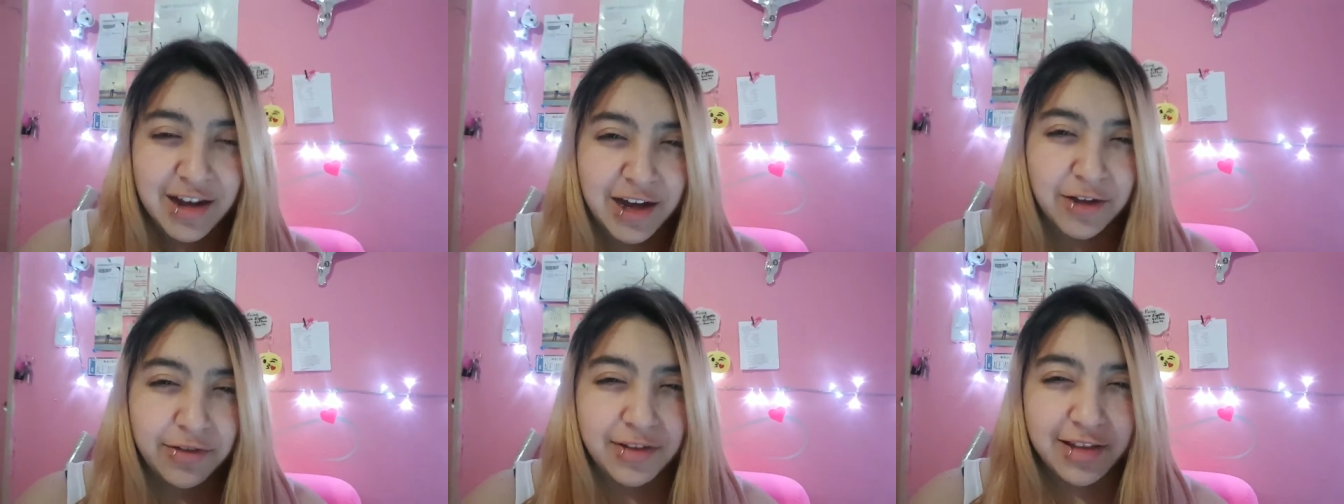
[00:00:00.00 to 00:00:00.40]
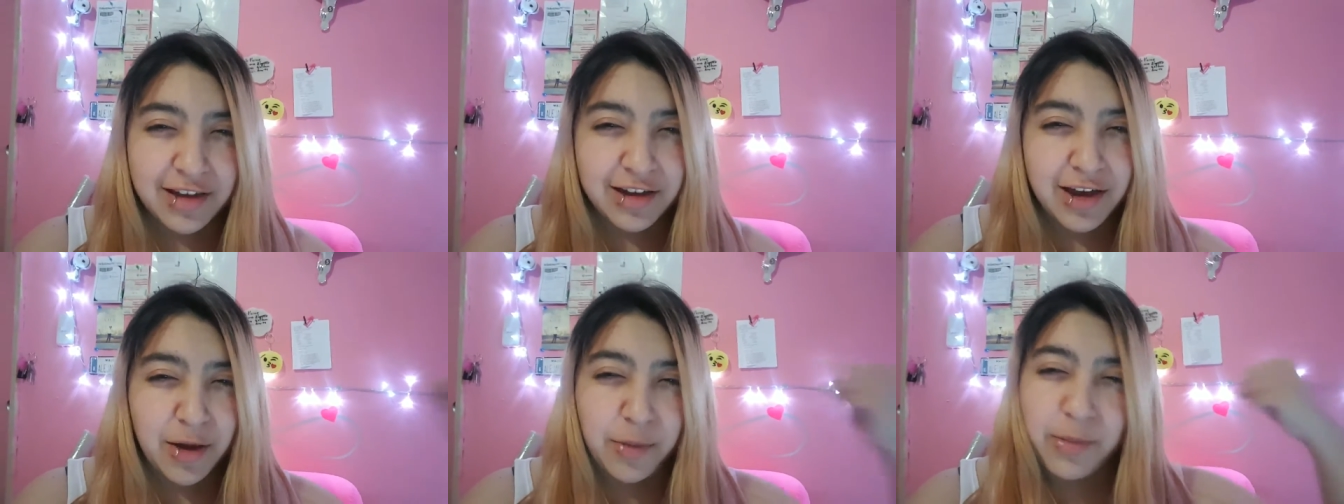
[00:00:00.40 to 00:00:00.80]
I feel
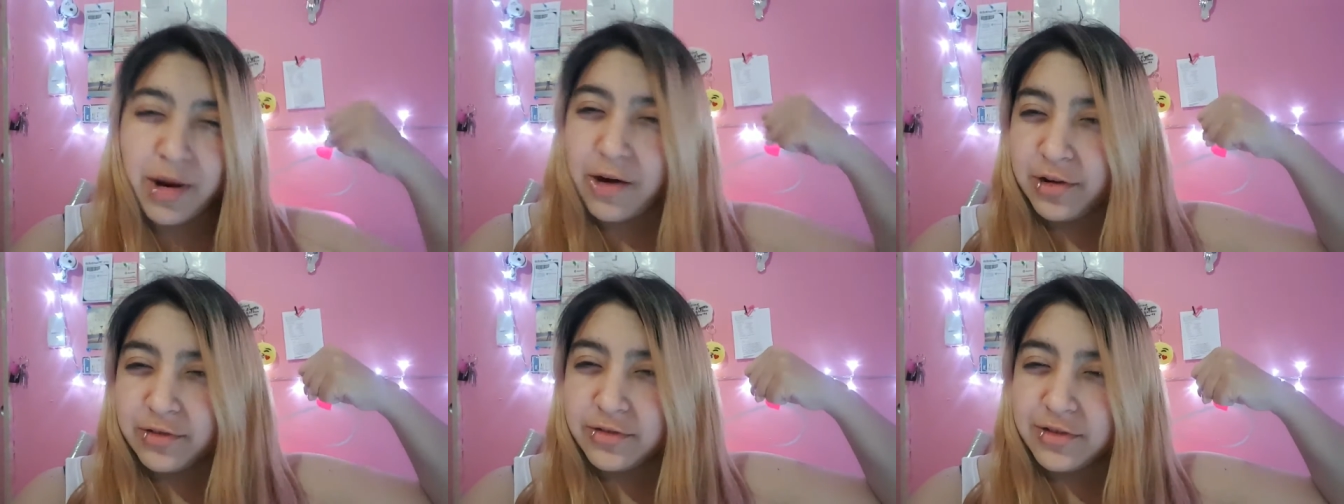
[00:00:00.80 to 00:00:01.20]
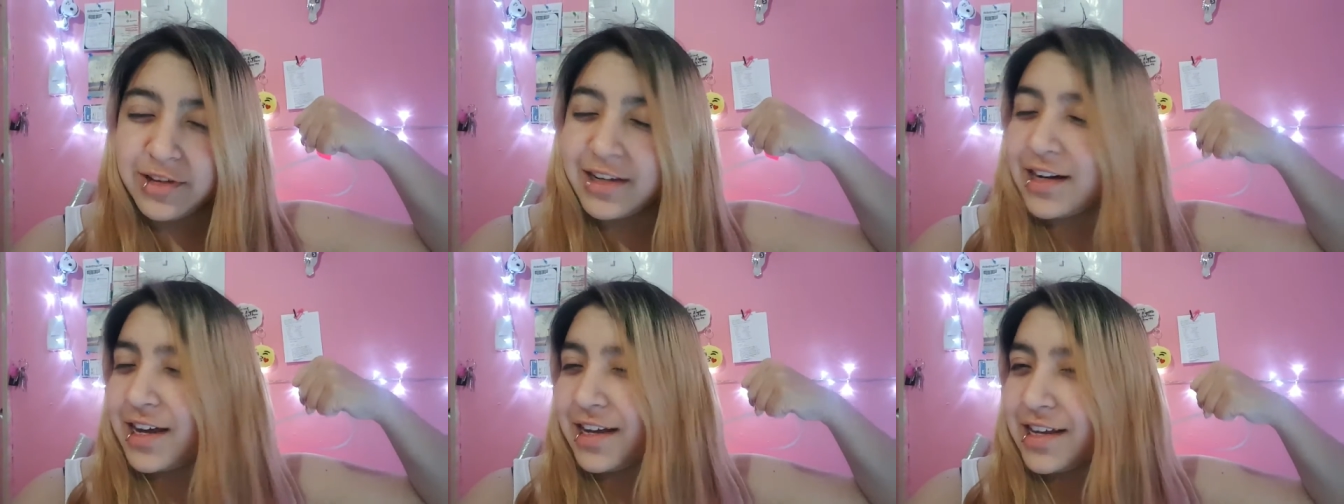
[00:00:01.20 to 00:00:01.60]
like I'm powerful
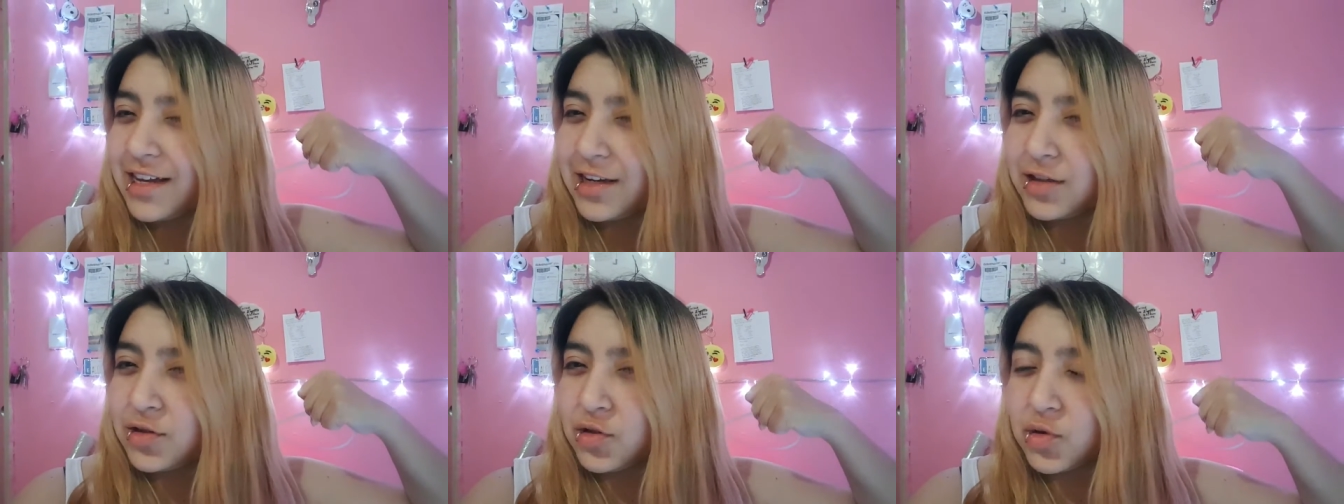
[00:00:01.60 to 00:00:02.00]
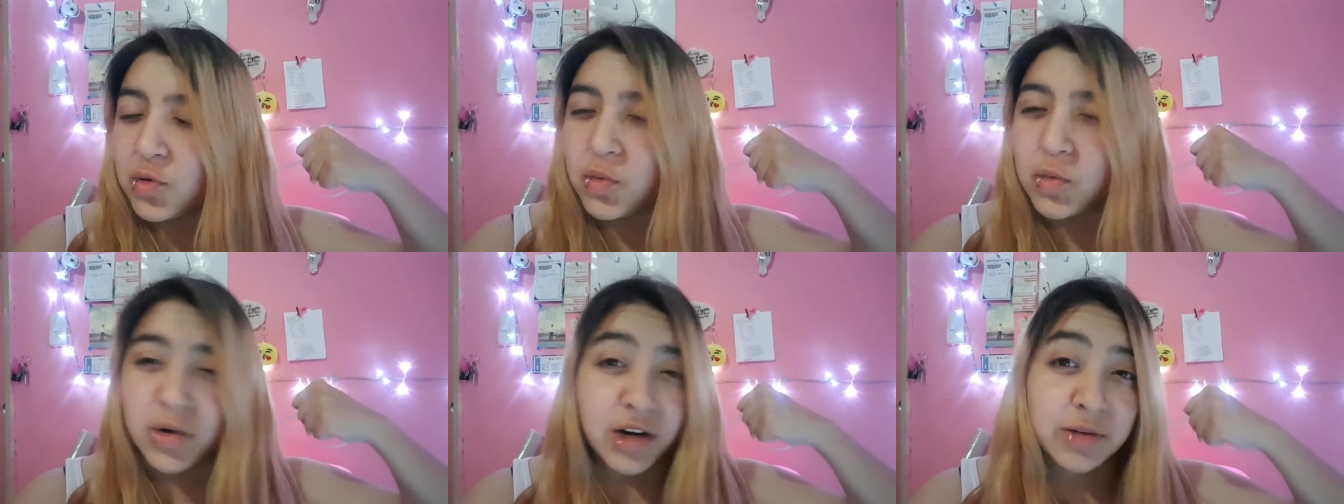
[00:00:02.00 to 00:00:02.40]
and I can do
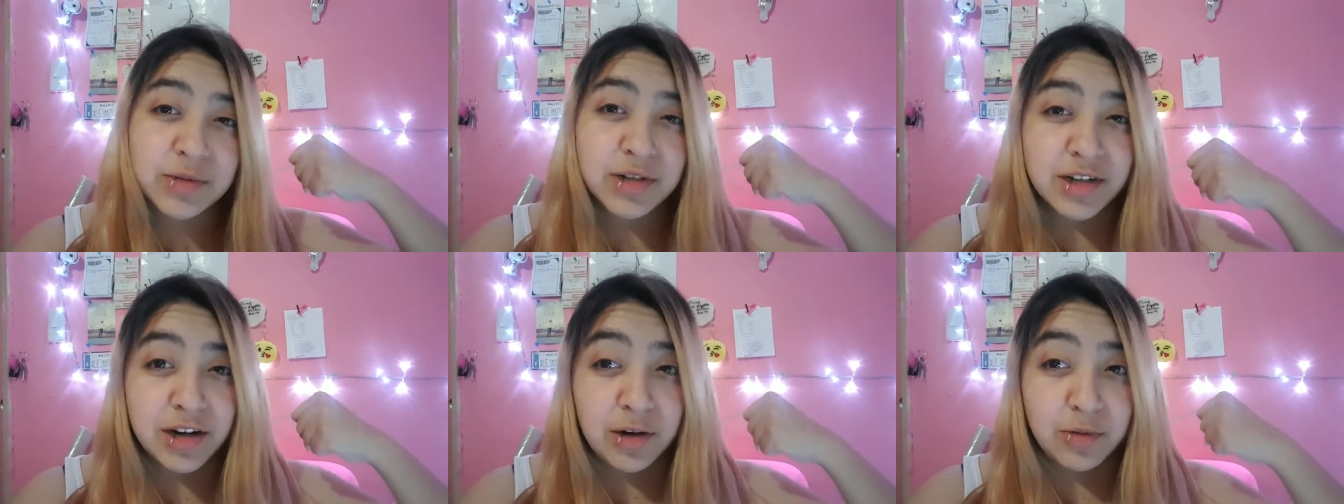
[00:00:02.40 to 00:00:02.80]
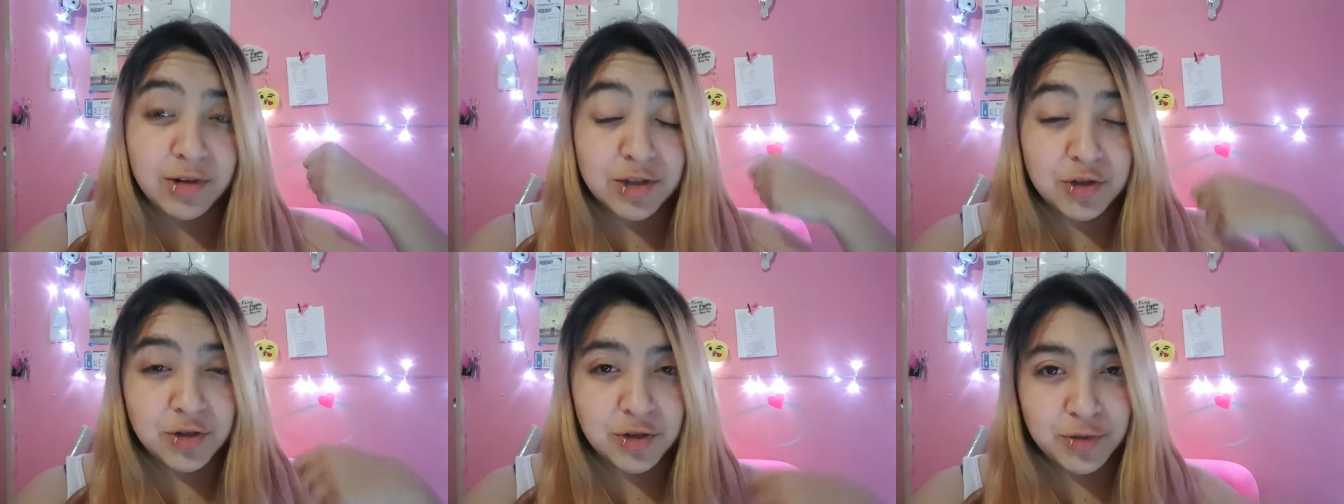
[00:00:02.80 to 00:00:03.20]
whatever that I
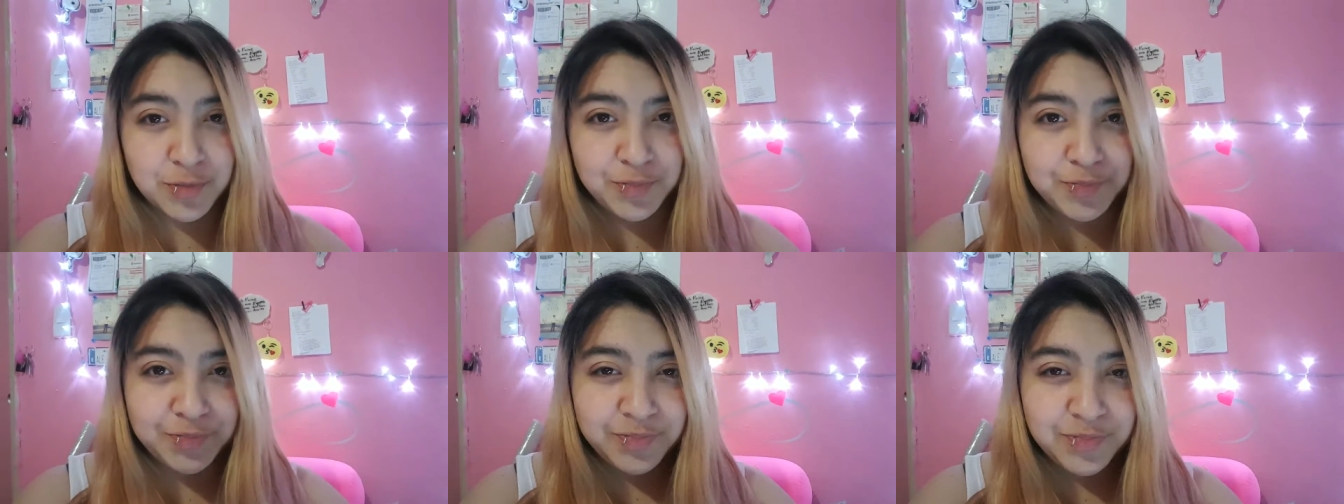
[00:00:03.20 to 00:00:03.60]
want to do.